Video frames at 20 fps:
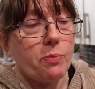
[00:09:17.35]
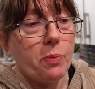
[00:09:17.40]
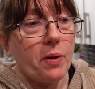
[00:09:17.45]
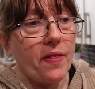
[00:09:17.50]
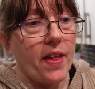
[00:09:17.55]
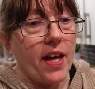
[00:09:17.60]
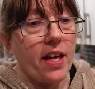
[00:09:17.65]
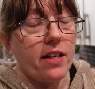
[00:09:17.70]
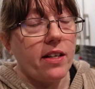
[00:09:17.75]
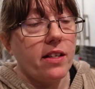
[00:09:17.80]
But
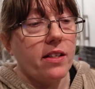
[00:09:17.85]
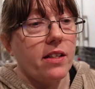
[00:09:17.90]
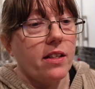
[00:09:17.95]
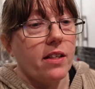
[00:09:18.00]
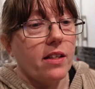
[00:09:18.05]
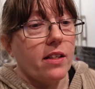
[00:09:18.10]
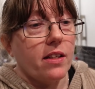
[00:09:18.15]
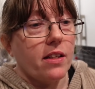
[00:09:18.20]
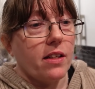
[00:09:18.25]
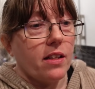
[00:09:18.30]
then
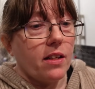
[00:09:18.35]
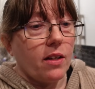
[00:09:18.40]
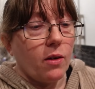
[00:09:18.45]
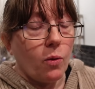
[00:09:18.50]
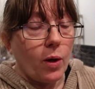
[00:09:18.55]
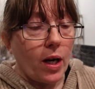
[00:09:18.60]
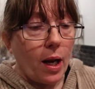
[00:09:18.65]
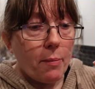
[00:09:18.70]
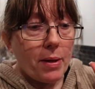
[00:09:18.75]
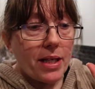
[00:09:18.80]

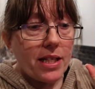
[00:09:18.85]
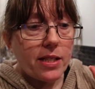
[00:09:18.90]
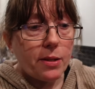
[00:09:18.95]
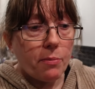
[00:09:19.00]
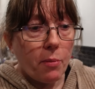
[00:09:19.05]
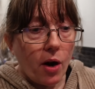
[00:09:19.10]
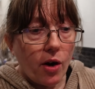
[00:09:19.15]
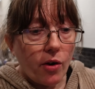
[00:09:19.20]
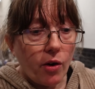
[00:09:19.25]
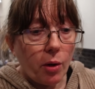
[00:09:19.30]
when I'm in
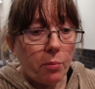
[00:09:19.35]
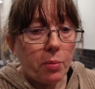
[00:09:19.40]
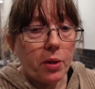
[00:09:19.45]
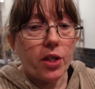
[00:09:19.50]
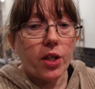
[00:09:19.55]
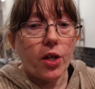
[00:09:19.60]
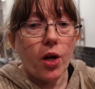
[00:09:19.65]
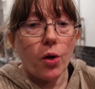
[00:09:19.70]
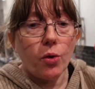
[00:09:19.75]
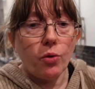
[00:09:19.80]
tomorrow, I'm going
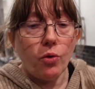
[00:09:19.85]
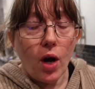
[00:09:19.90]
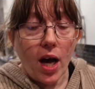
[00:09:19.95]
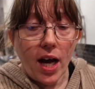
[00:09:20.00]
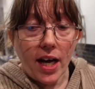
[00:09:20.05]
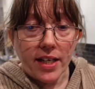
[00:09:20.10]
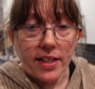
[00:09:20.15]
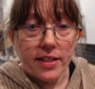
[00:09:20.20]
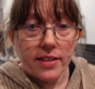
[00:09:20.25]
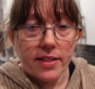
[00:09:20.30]
to go,
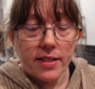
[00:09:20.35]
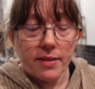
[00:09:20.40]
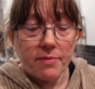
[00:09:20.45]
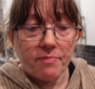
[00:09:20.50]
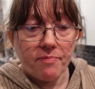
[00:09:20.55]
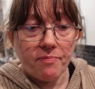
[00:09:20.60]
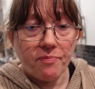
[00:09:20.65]
right,